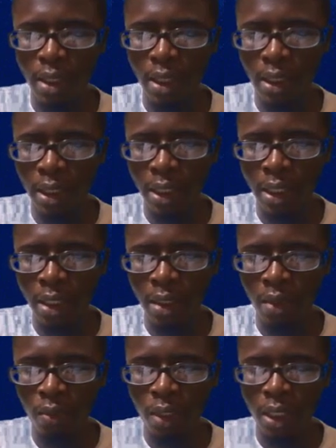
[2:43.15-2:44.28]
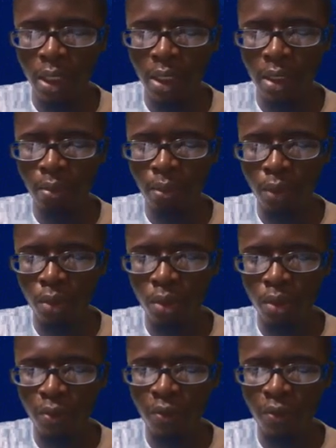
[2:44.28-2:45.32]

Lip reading: And here we add them both.